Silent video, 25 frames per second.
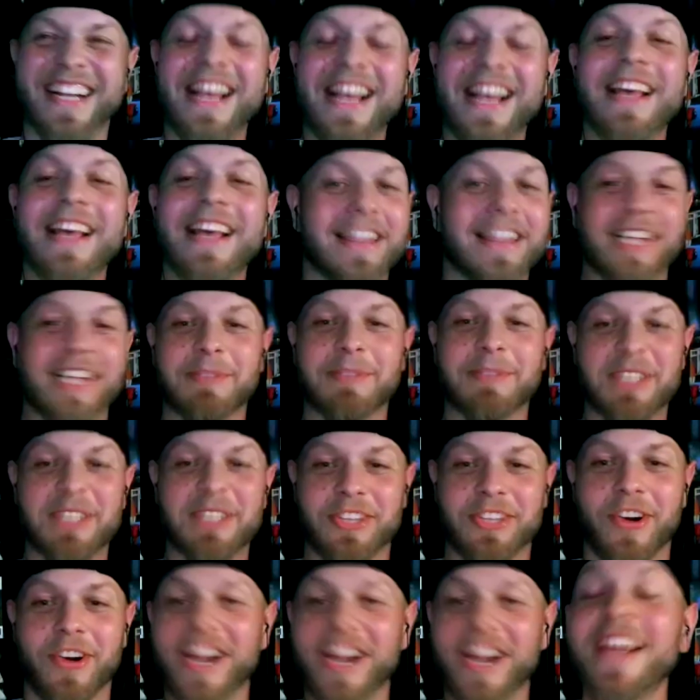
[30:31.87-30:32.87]
That's my
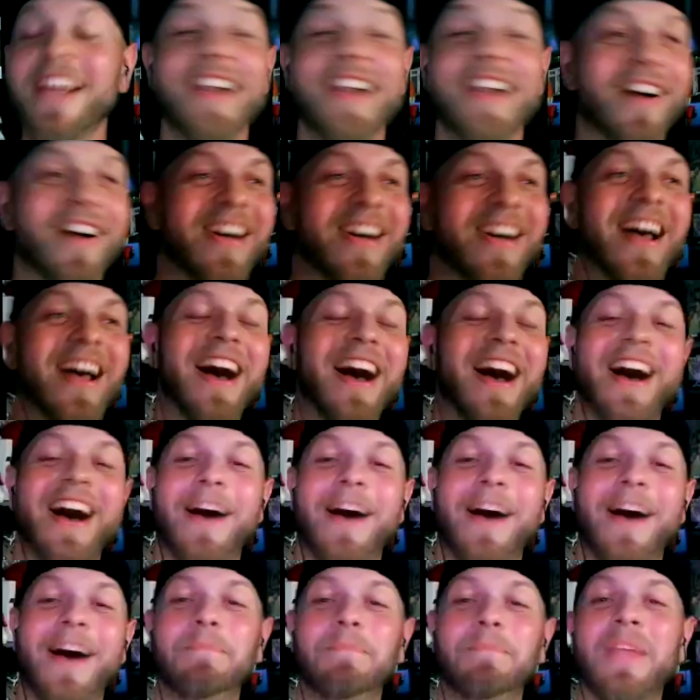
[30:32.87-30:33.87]
story. No.
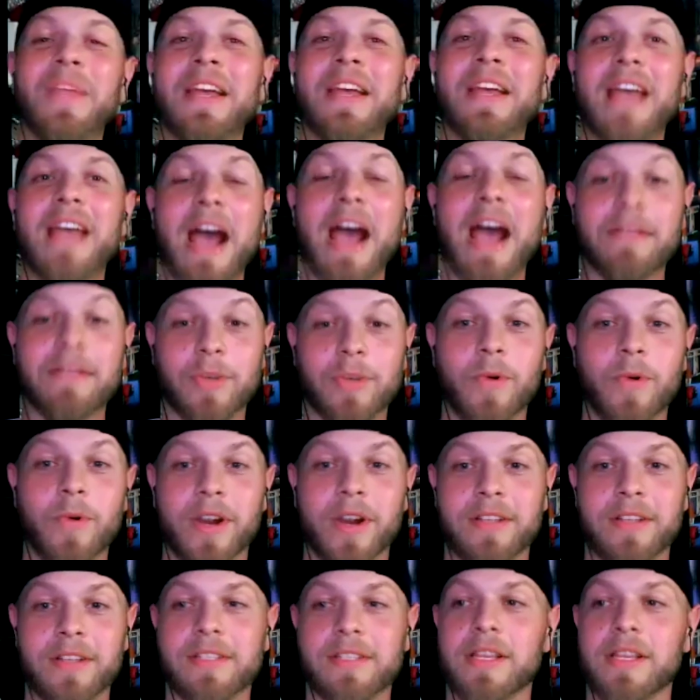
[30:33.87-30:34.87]

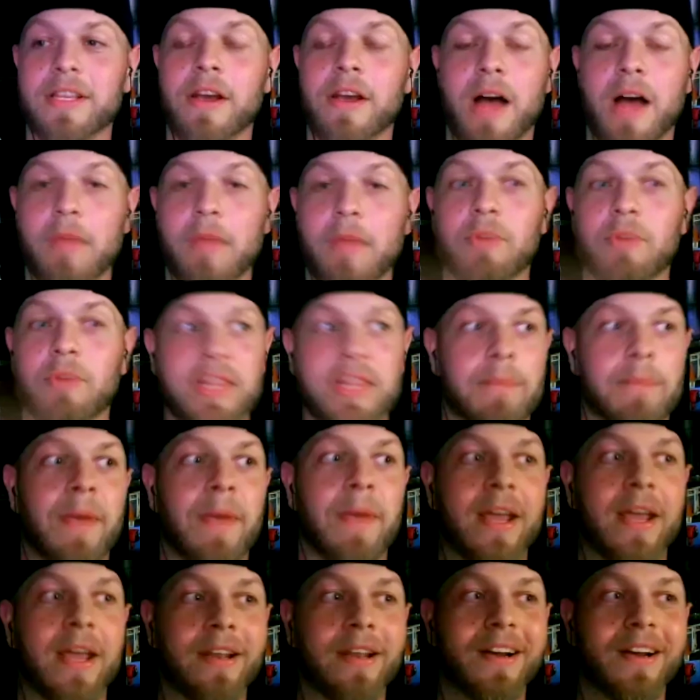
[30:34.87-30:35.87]
Afterwards, you know, I went to
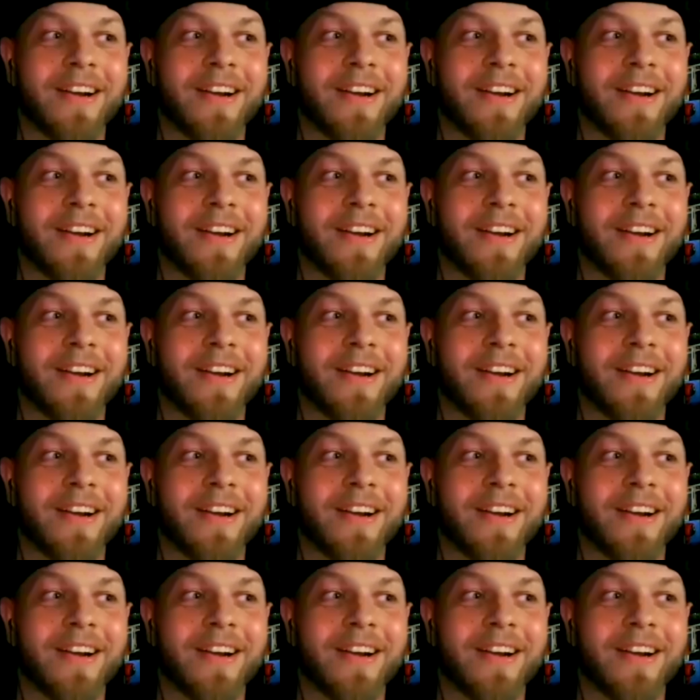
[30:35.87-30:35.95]
bed.